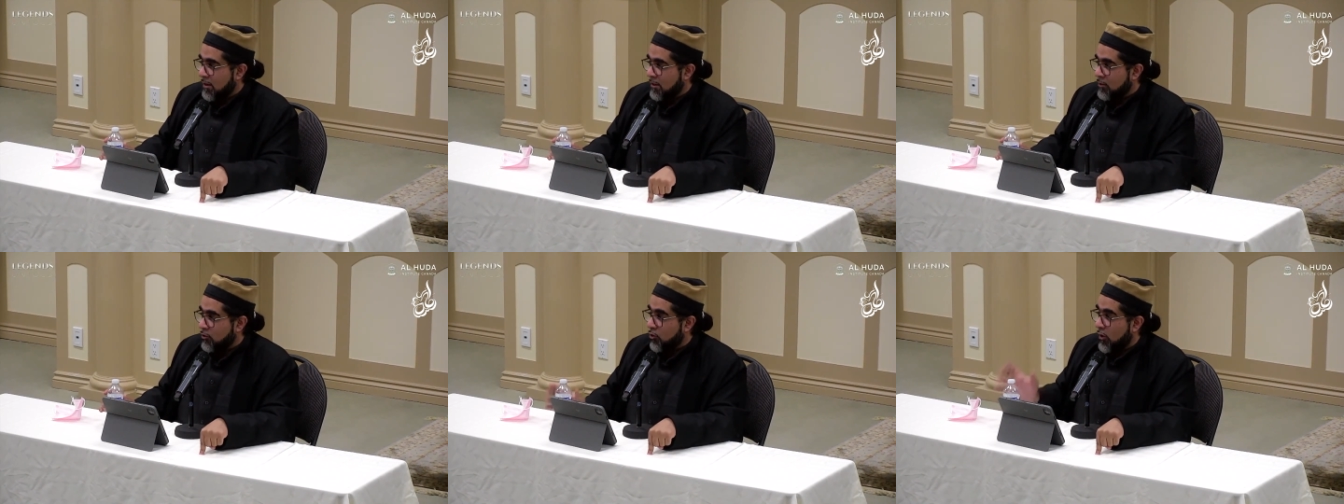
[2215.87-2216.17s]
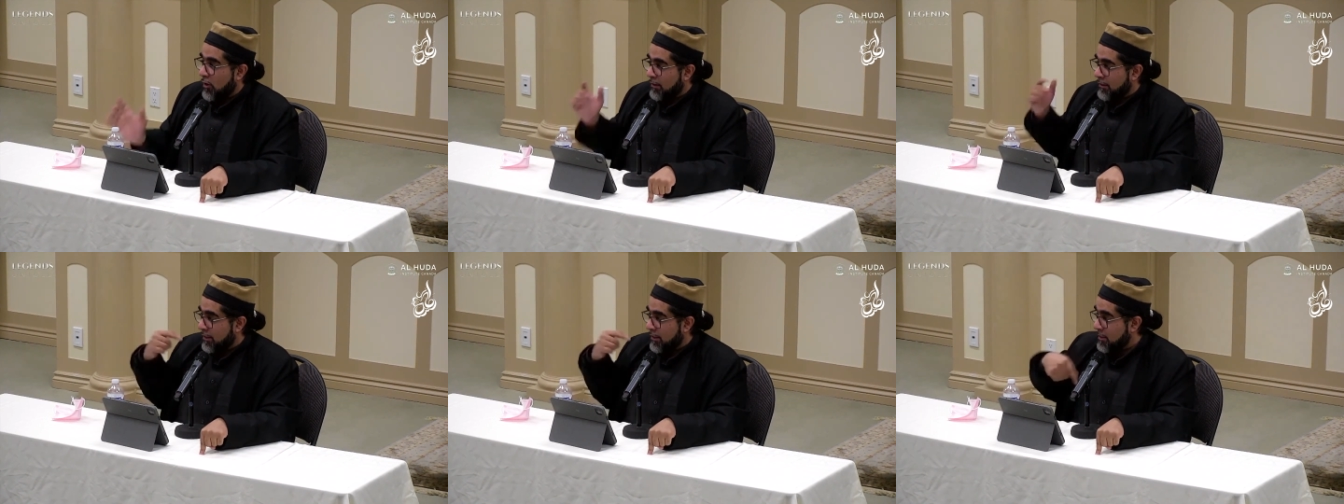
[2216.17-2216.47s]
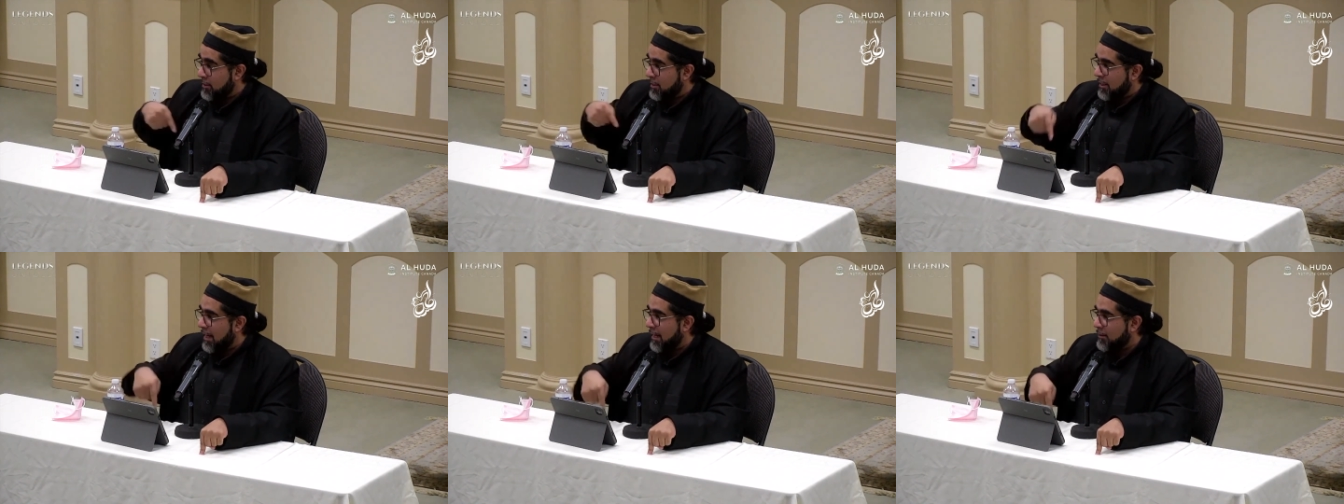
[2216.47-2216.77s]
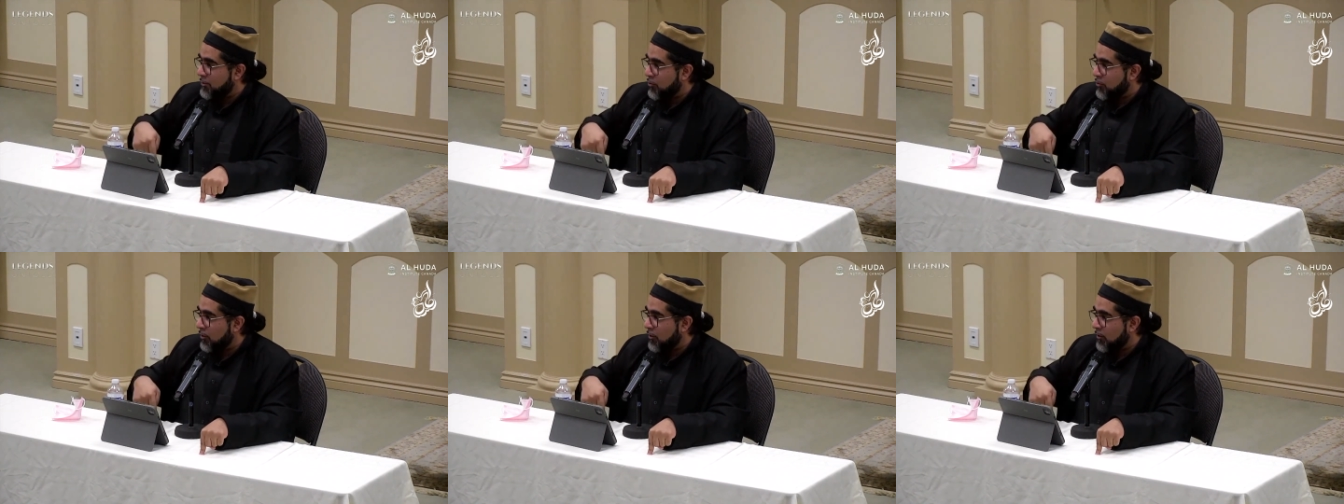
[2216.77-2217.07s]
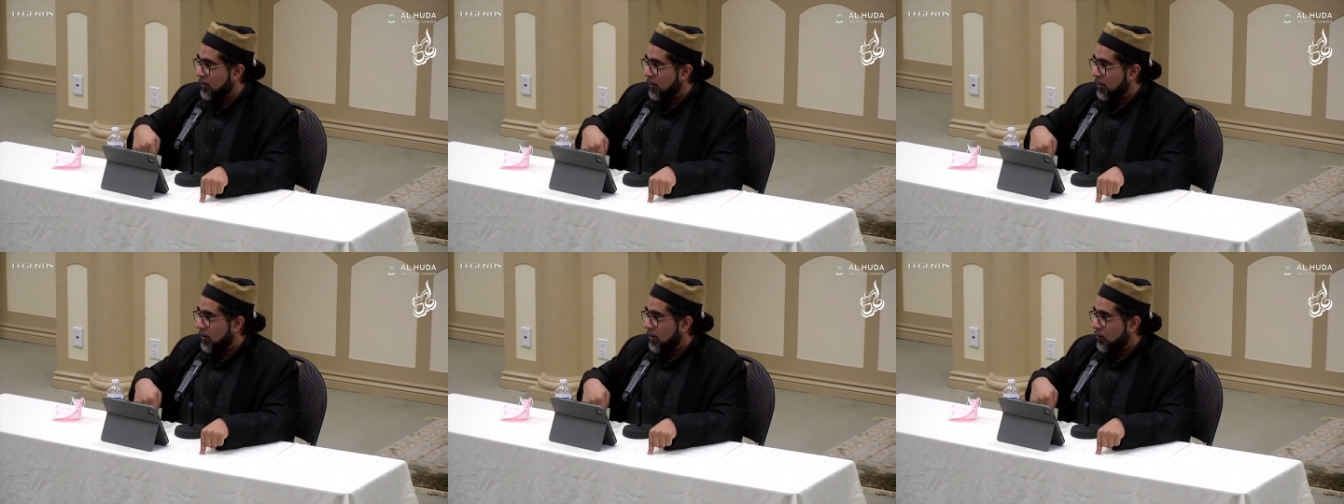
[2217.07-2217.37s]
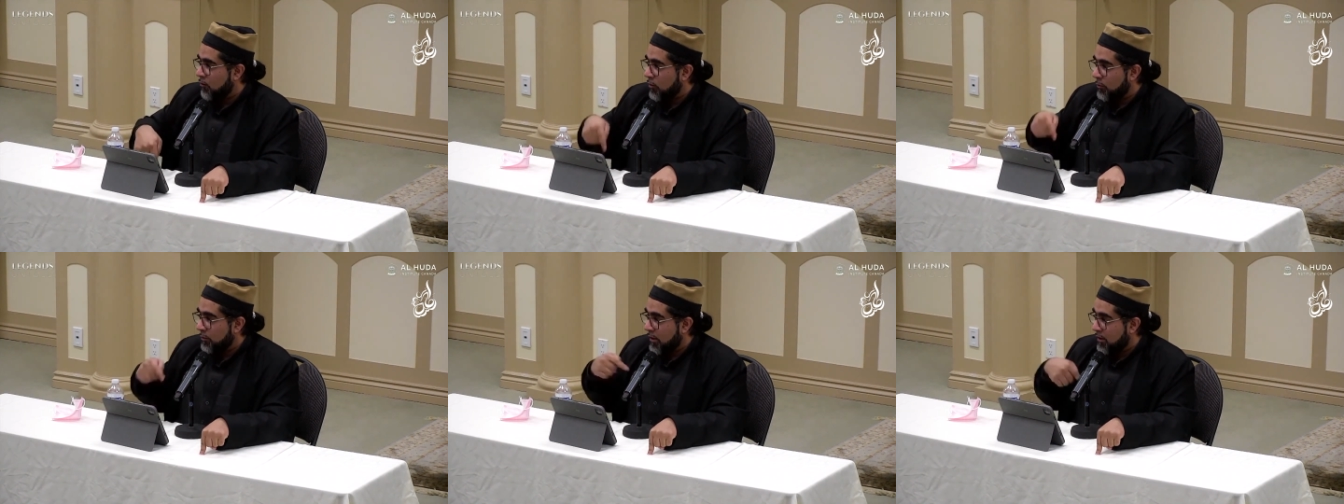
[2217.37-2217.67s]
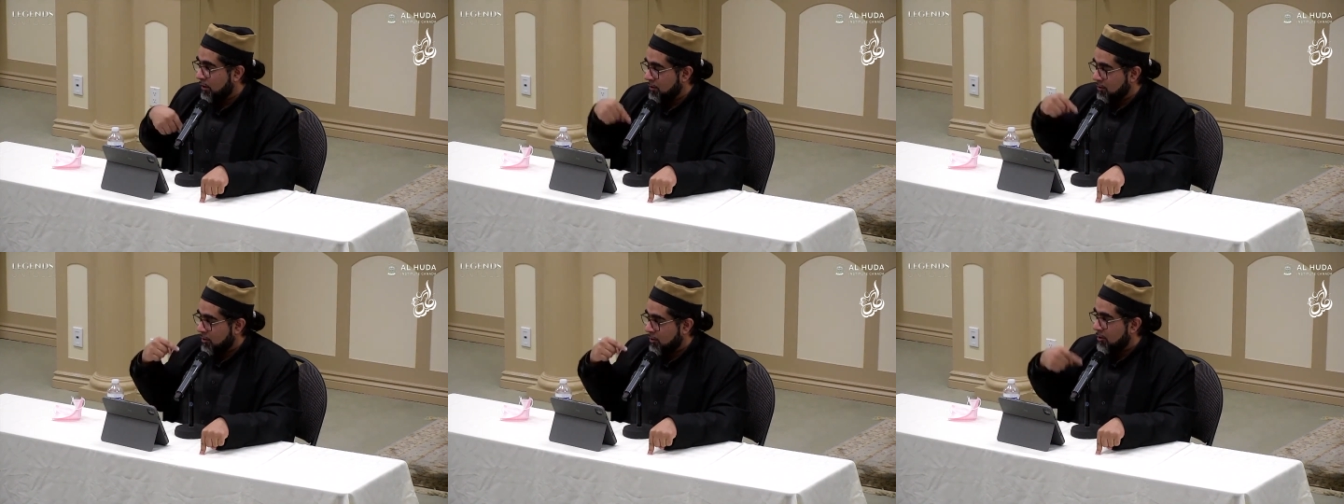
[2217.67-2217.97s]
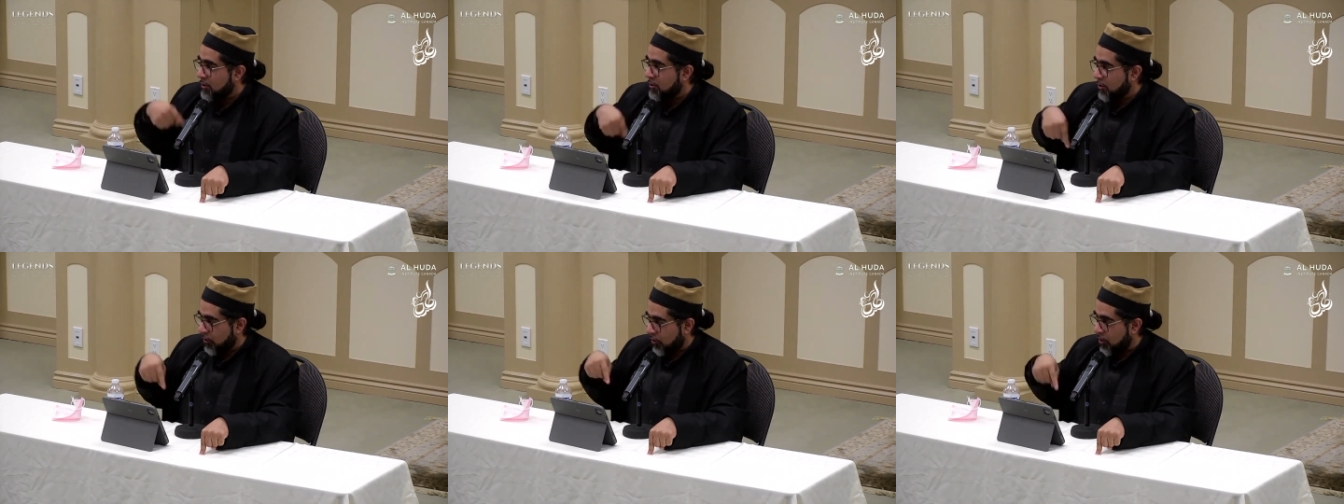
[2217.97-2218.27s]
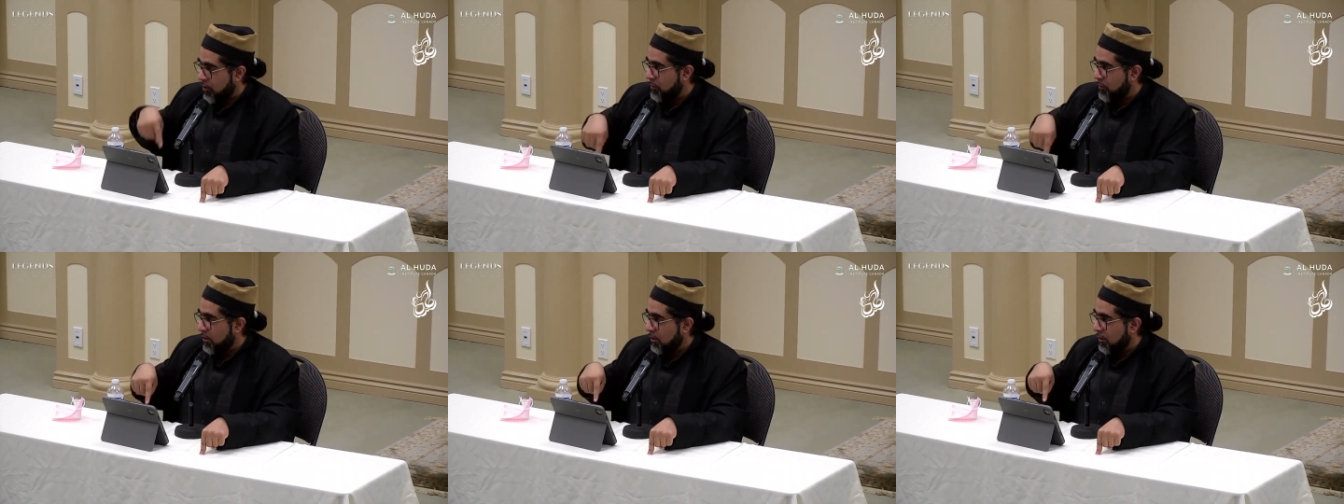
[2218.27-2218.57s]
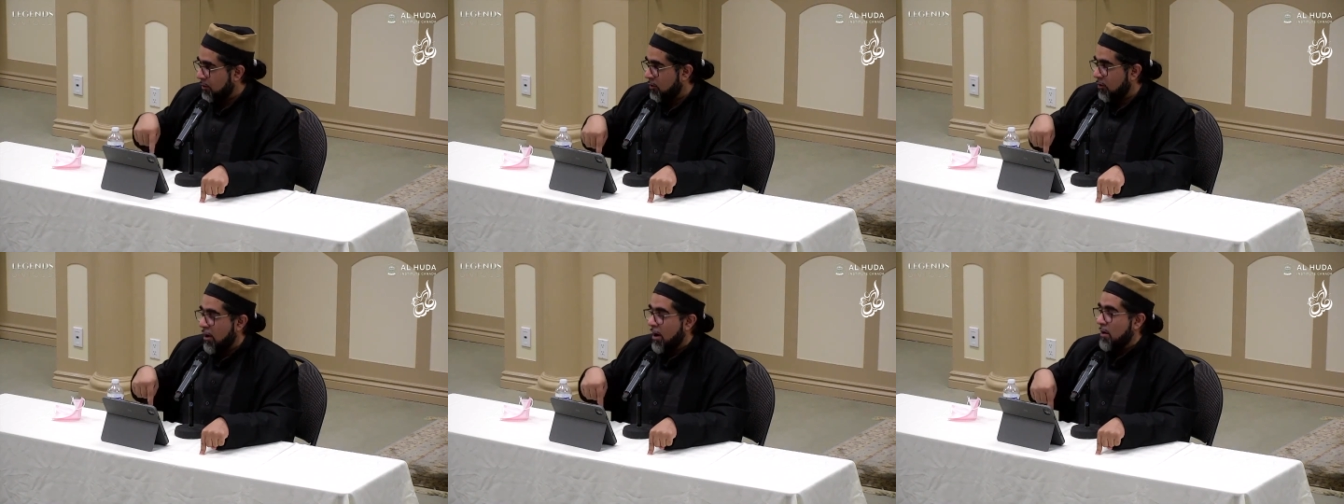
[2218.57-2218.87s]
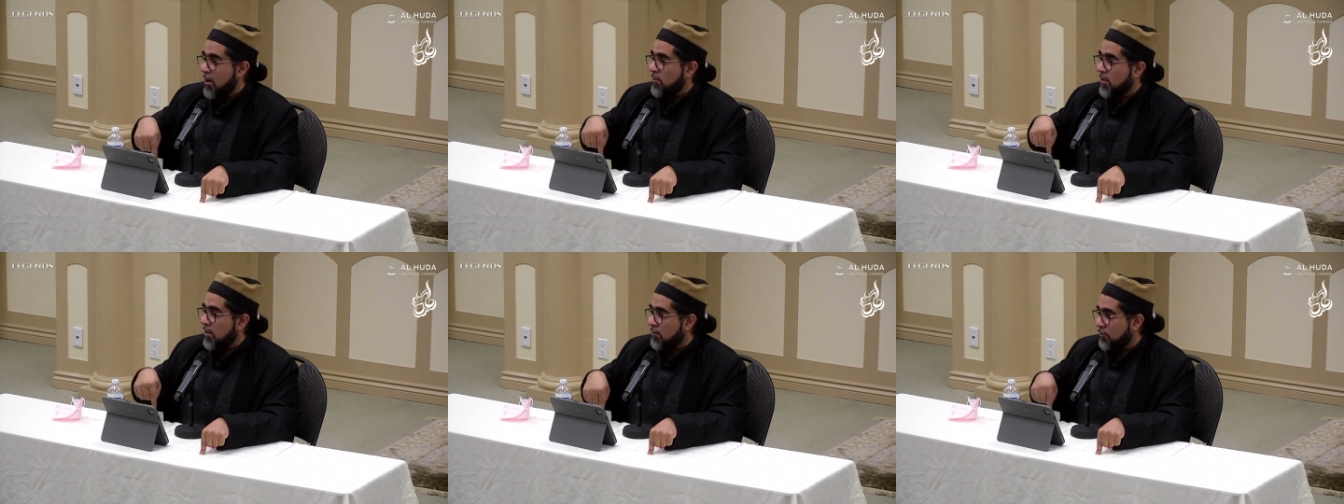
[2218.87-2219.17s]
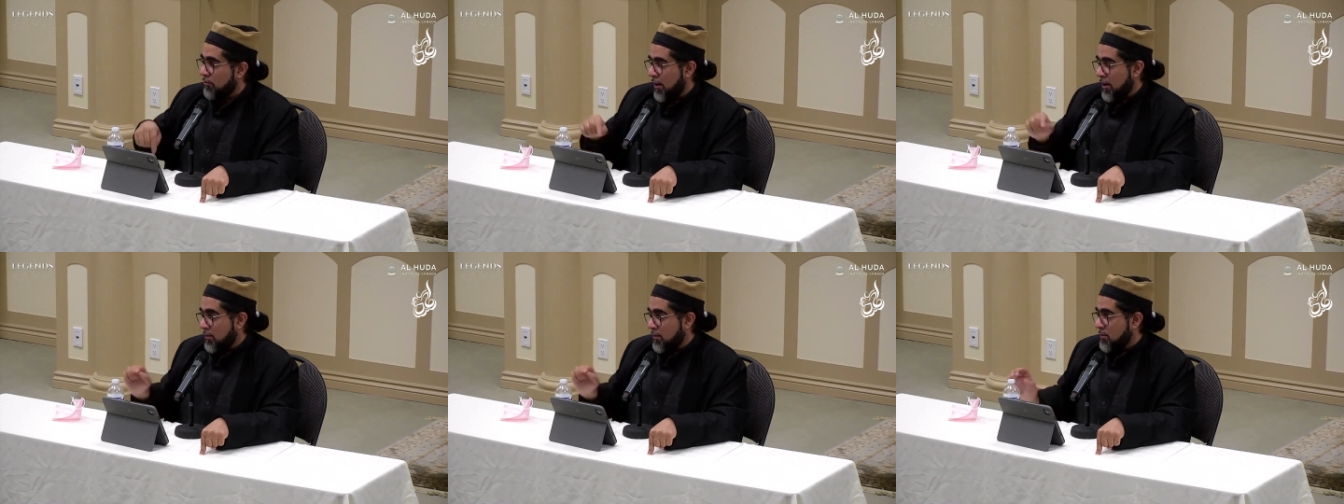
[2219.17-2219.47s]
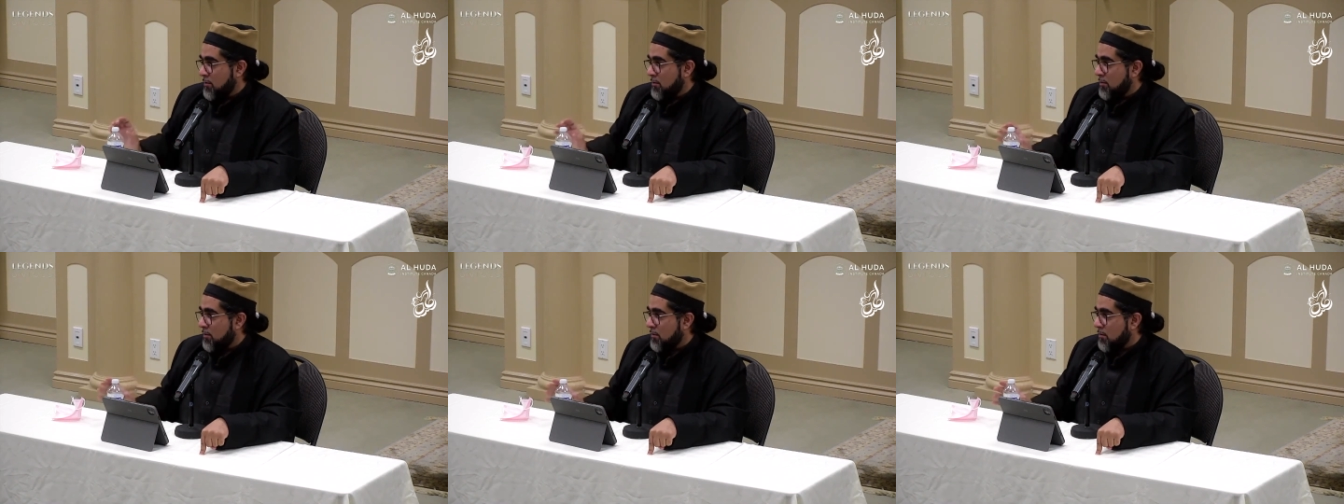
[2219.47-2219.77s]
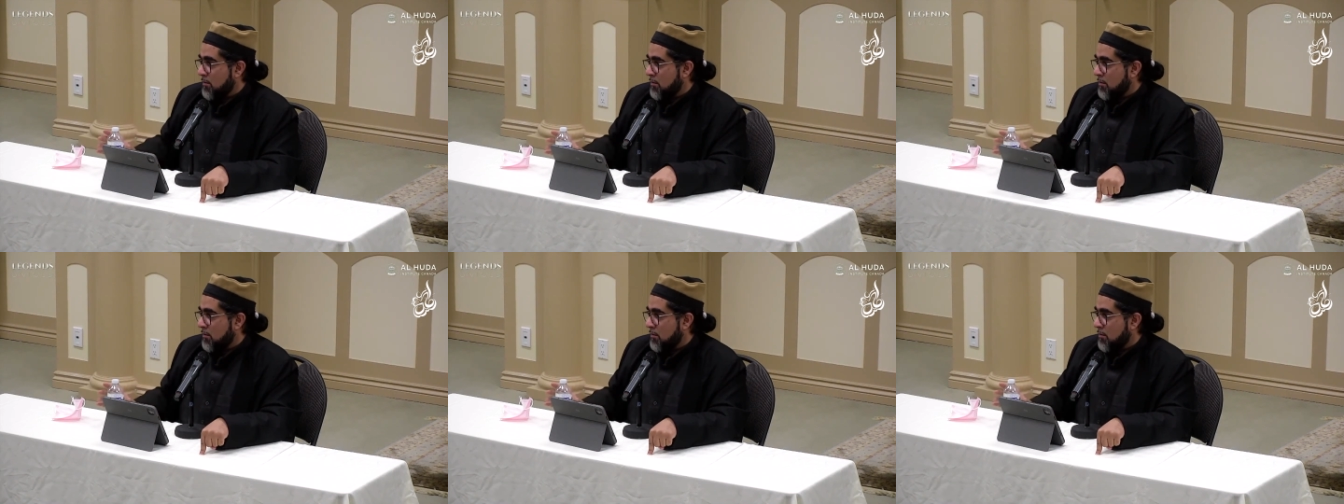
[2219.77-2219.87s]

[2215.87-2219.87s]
So this lecture would be considered a criminal crime in France.